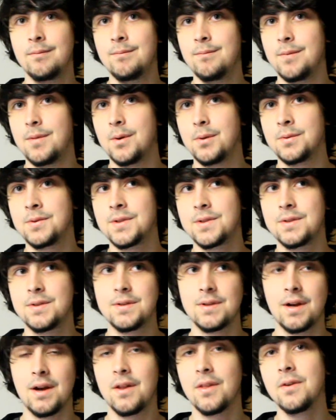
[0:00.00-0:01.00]

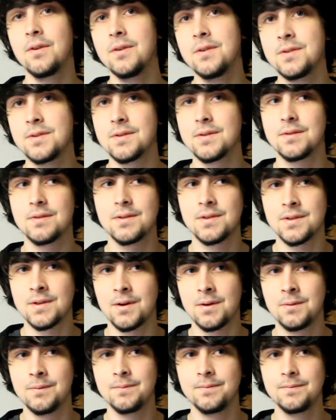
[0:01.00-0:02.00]
most others.
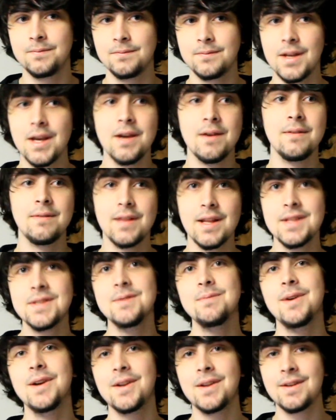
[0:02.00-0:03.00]
So yeah,
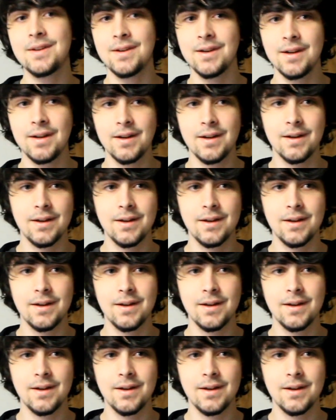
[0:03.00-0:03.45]
that's about it.